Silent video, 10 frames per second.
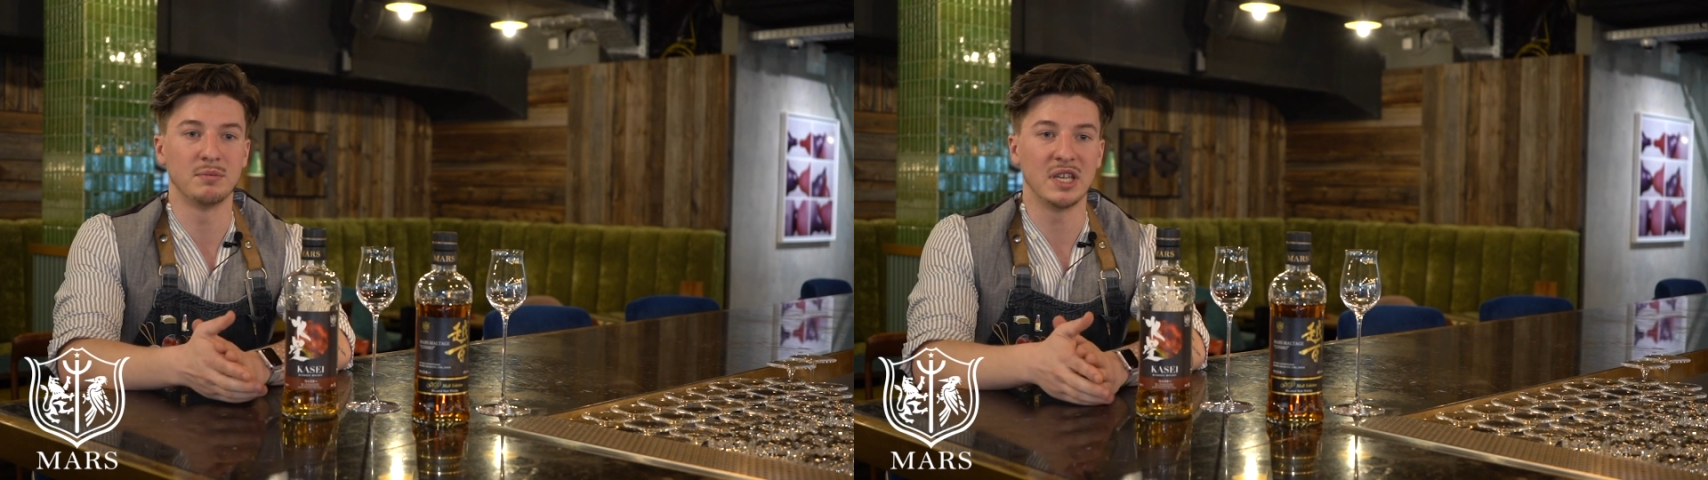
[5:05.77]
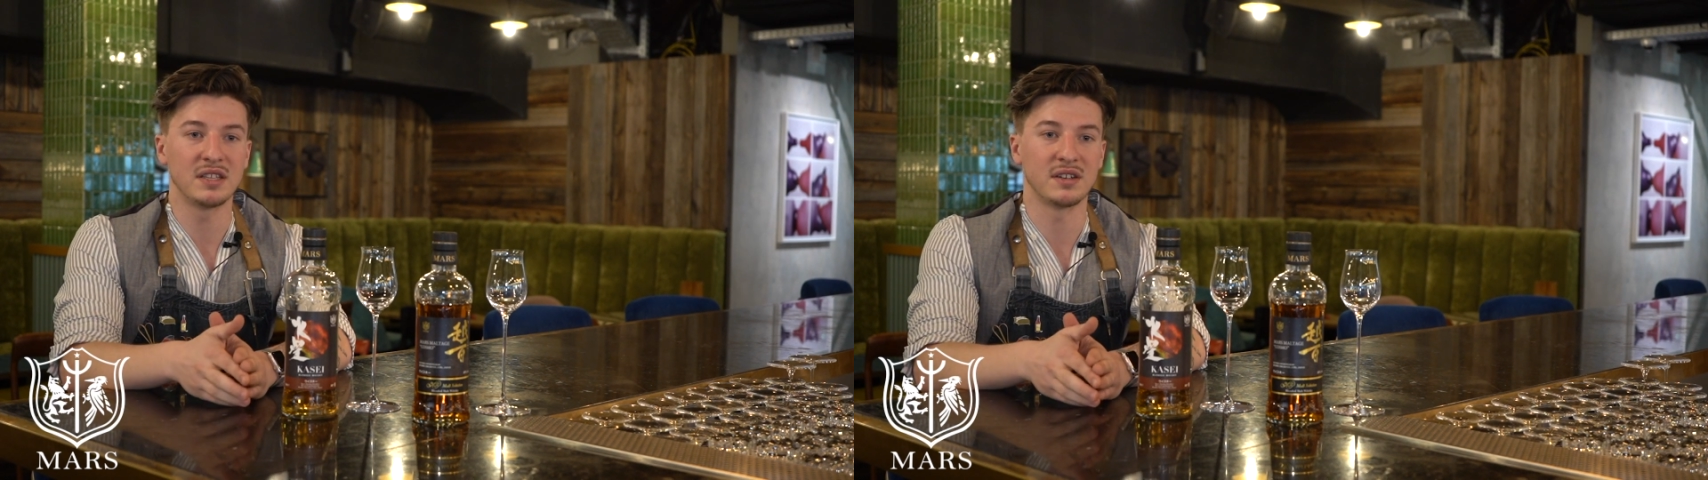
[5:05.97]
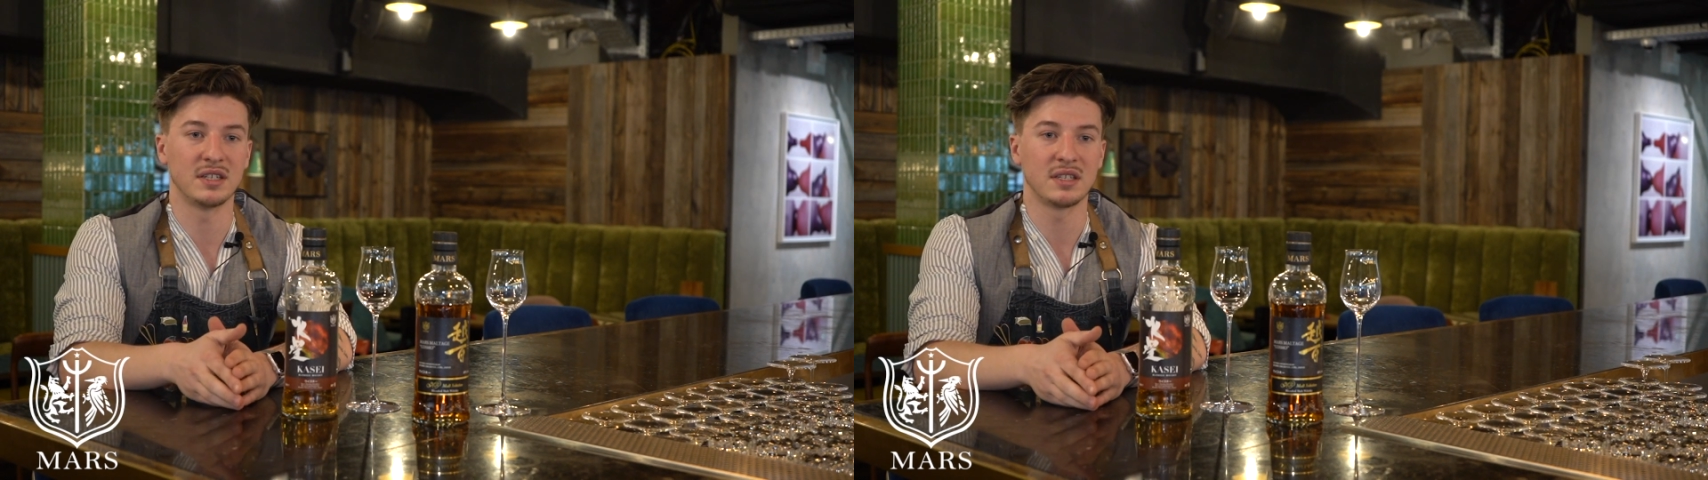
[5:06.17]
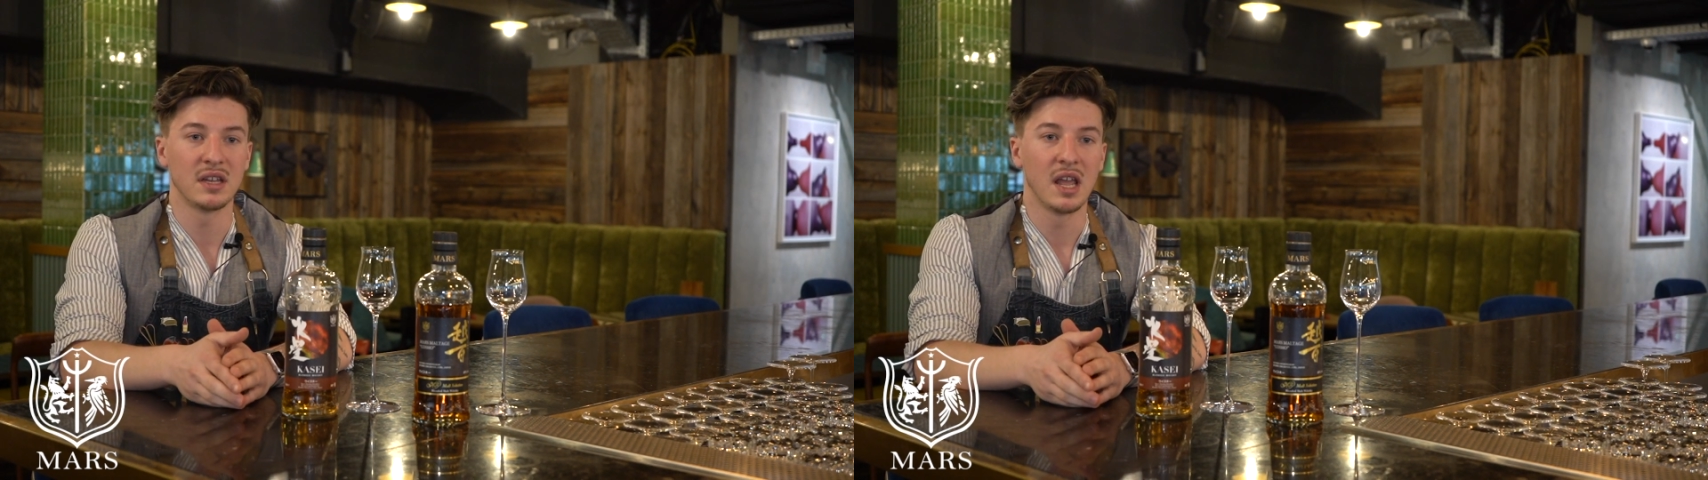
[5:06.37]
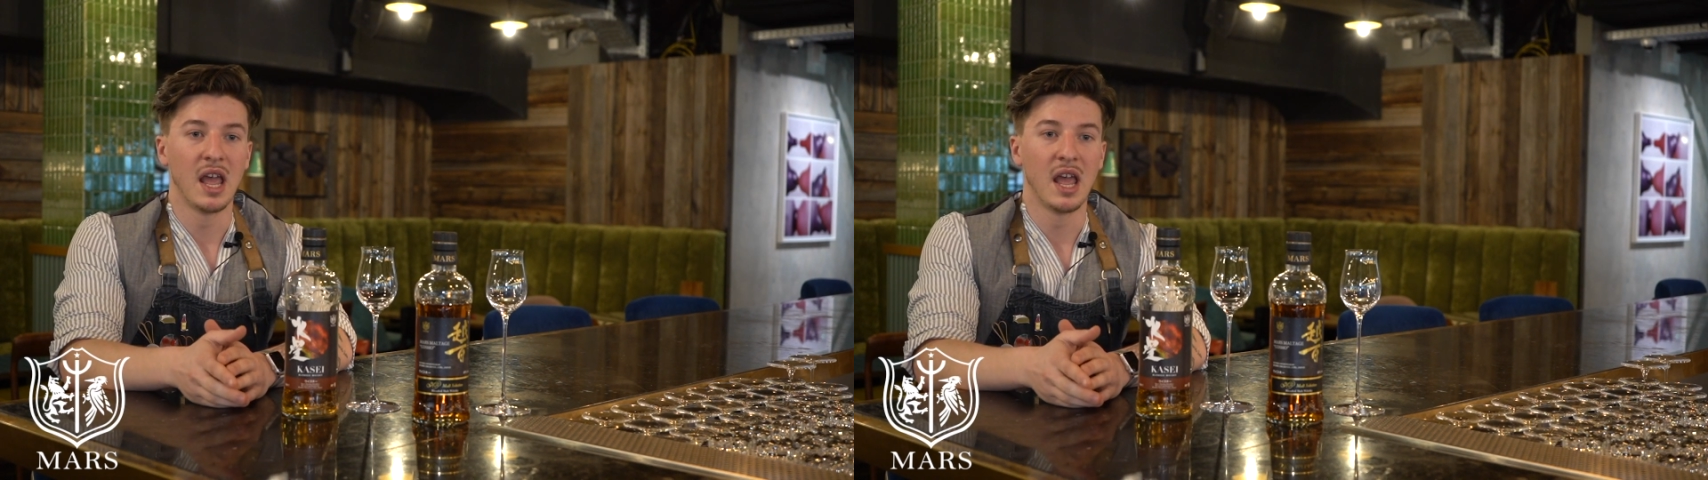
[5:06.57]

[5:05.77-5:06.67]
meters.